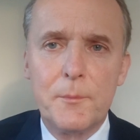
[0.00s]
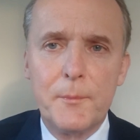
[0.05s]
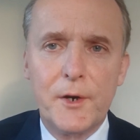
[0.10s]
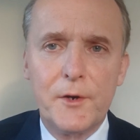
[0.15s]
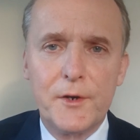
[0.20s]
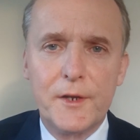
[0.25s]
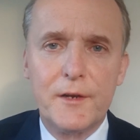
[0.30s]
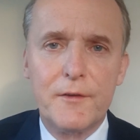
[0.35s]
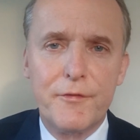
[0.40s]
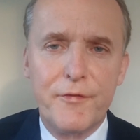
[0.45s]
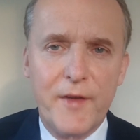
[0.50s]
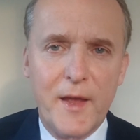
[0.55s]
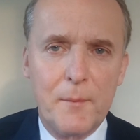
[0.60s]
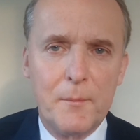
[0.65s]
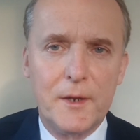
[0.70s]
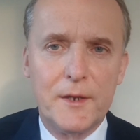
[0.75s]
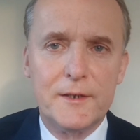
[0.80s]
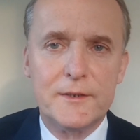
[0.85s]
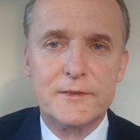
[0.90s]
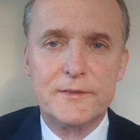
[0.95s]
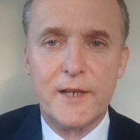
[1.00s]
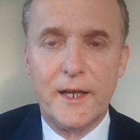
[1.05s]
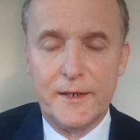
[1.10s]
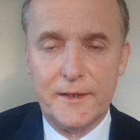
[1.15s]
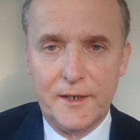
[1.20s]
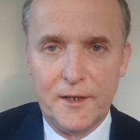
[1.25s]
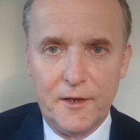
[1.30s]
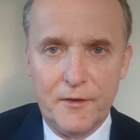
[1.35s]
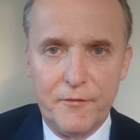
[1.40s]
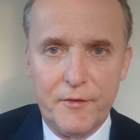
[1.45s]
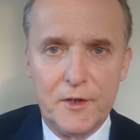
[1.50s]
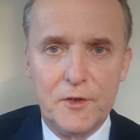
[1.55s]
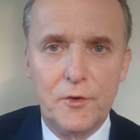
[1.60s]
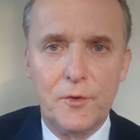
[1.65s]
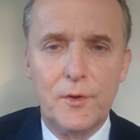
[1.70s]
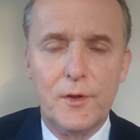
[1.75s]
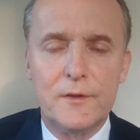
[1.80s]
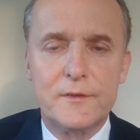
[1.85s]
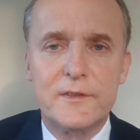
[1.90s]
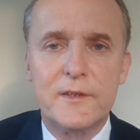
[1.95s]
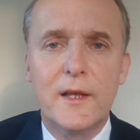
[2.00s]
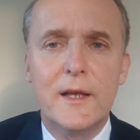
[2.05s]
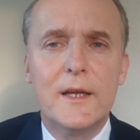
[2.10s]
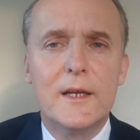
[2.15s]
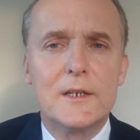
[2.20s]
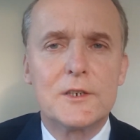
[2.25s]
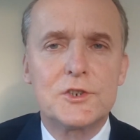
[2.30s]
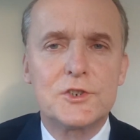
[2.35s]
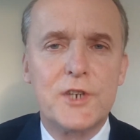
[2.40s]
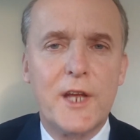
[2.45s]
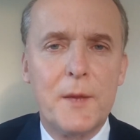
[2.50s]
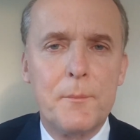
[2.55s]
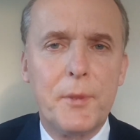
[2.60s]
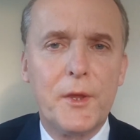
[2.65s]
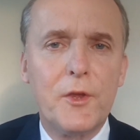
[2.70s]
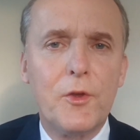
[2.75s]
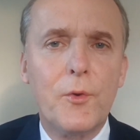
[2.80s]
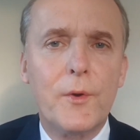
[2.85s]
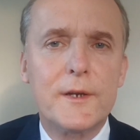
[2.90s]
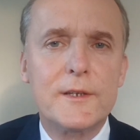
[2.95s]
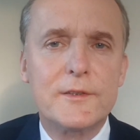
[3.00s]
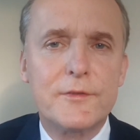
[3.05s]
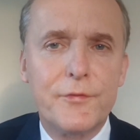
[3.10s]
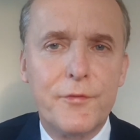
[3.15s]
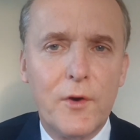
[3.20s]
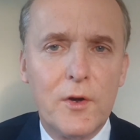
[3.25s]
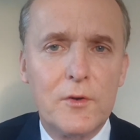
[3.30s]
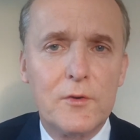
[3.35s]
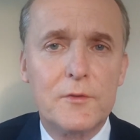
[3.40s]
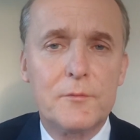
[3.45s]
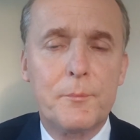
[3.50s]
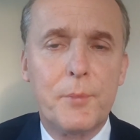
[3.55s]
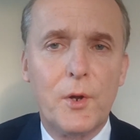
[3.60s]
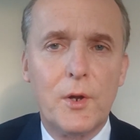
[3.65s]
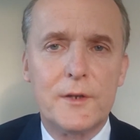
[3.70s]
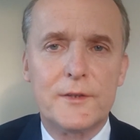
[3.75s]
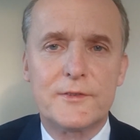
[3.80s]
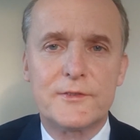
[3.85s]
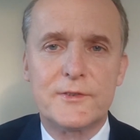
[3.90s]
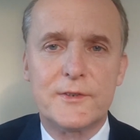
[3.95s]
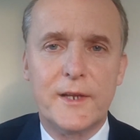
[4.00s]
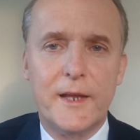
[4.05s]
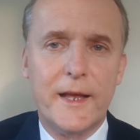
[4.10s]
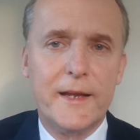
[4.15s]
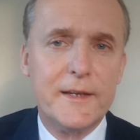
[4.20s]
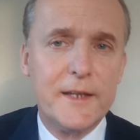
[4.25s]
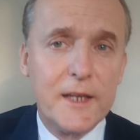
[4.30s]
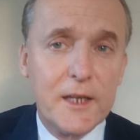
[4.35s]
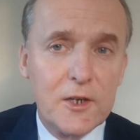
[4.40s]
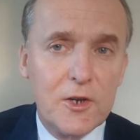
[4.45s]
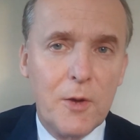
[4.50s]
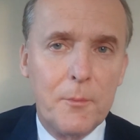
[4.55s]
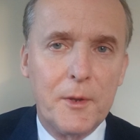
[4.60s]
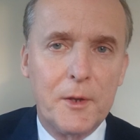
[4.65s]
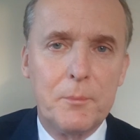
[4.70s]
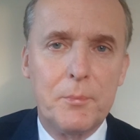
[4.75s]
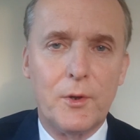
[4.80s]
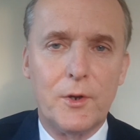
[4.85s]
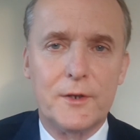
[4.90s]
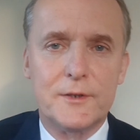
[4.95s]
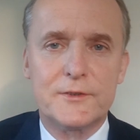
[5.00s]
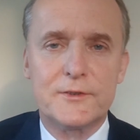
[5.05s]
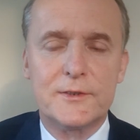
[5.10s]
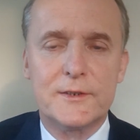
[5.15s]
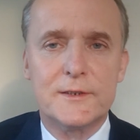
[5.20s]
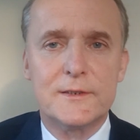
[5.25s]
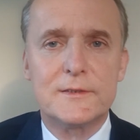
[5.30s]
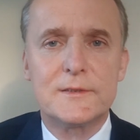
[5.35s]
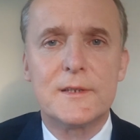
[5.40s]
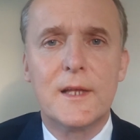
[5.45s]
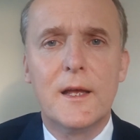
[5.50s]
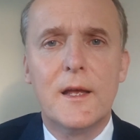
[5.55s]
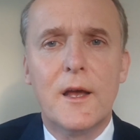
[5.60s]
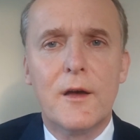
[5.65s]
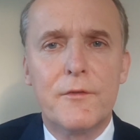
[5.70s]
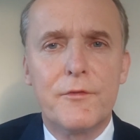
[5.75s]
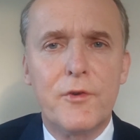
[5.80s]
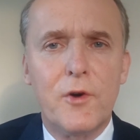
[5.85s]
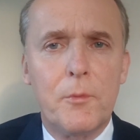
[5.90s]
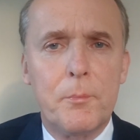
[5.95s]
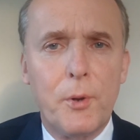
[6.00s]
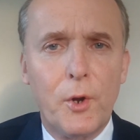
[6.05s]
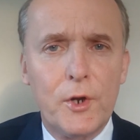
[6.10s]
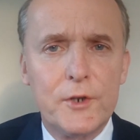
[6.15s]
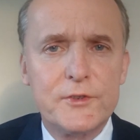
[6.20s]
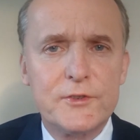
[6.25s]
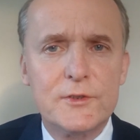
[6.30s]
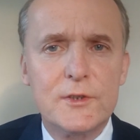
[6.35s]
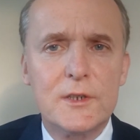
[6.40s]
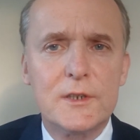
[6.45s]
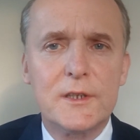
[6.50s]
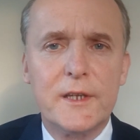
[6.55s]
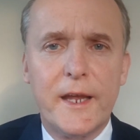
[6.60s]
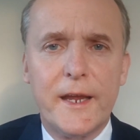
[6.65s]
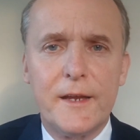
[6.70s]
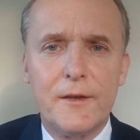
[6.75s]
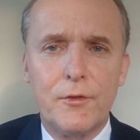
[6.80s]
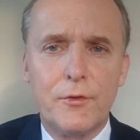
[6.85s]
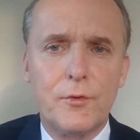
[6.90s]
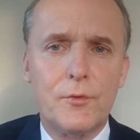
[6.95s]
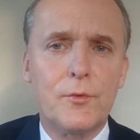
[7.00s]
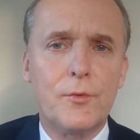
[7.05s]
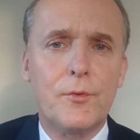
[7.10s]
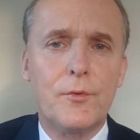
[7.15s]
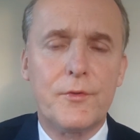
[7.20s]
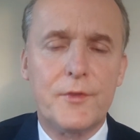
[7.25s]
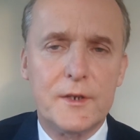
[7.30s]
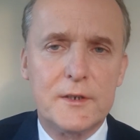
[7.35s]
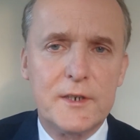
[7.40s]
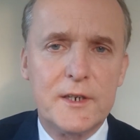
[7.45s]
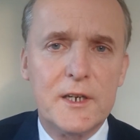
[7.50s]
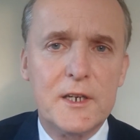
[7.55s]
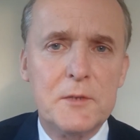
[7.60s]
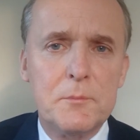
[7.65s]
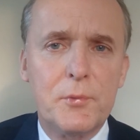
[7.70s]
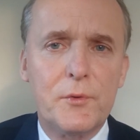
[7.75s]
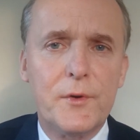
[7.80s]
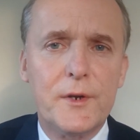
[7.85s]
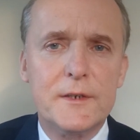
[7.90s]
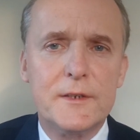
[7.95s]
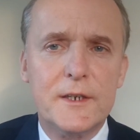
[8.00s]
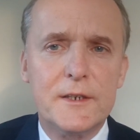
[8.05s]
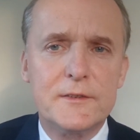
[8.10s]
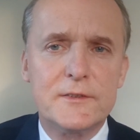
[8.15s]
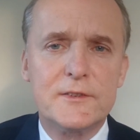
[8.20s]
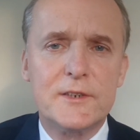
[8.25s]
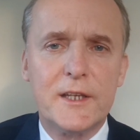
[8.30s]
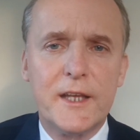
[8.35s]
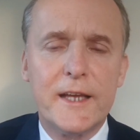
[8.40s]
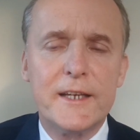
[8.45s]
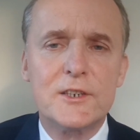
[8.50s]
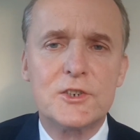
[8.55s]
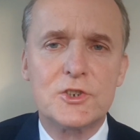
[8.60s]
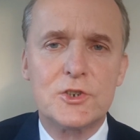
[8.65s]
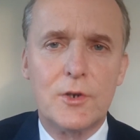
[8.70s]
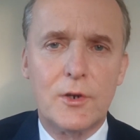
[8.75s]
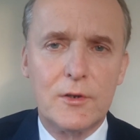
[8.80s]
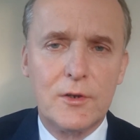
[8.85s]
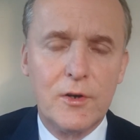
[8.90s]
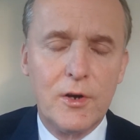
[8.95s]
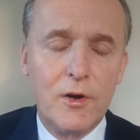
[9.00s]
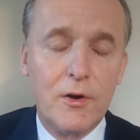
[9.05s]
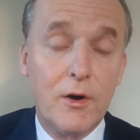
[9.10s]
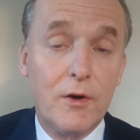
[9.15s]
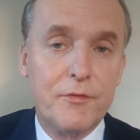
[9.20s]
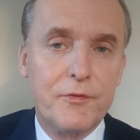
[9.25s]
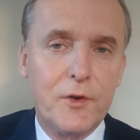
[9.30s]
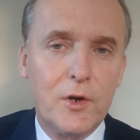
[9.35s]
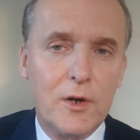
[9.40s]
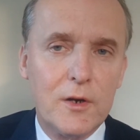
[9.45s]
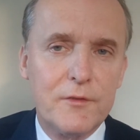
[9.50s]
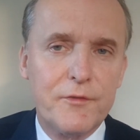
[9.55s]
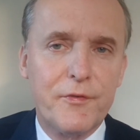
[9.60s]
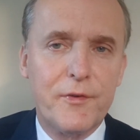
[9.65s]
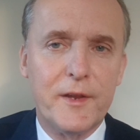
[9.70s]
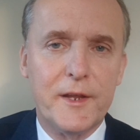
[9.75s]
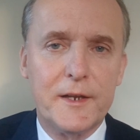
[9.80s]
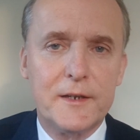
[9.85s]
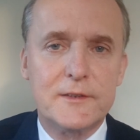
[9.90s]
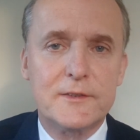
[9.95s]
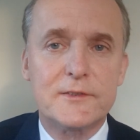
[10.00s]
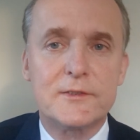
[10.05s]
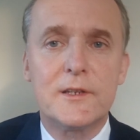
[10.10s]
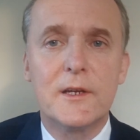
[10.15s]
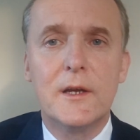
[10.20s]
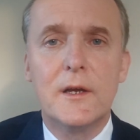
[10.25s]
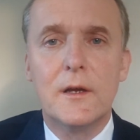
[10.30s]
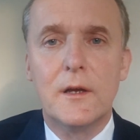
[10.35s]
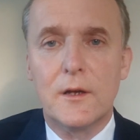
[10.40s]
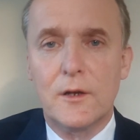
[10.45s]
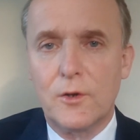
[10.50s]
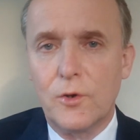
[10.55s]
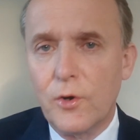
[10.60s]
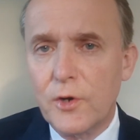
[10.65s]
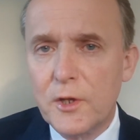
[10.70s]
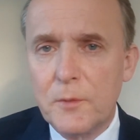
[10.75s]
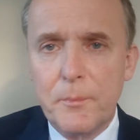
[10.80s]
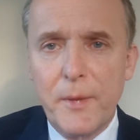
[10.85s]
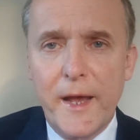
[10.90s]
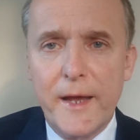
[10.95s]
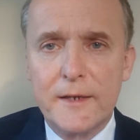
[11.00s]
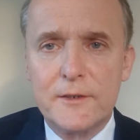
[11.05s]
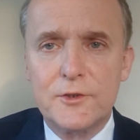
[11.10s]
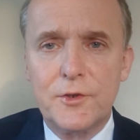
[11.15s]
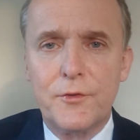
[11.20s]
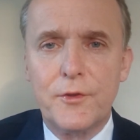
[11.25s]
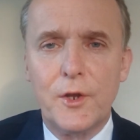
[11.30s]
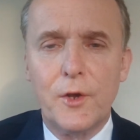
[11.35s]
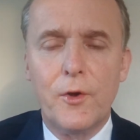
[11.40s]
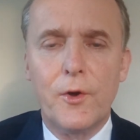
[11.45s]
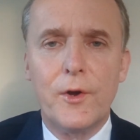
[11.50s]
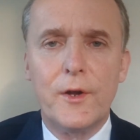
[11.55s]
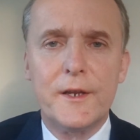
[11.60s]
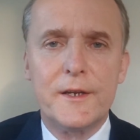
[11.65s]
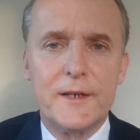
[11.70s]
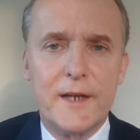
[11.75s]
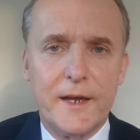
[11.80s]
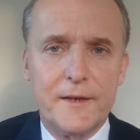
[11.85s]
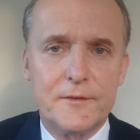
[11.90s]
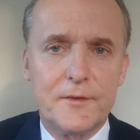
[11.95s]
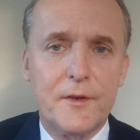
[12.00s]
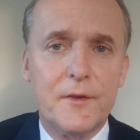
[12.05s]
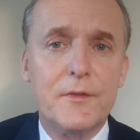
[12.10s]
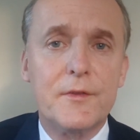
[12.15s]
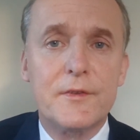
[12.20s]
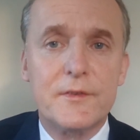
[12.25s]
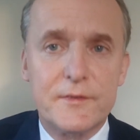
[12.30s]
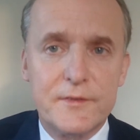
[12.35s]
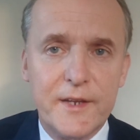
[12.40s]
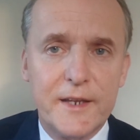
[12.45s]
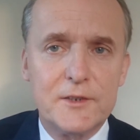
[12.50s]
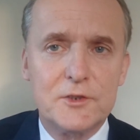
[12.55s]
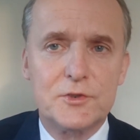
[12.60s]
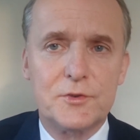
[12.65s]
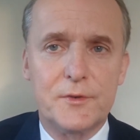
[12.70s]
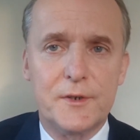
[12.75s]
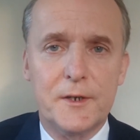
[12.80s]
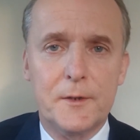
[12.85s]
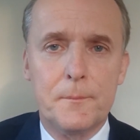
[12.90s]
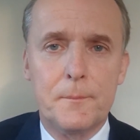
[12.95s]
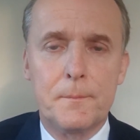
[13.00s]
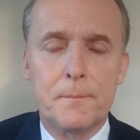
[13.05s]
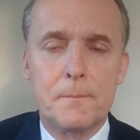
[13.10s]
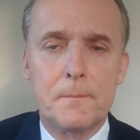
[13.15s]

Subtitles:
American families and individuals shaping US foreign policy and economic policies for personal gain through the deliberate instigation of conflicts going back to the early 19th century.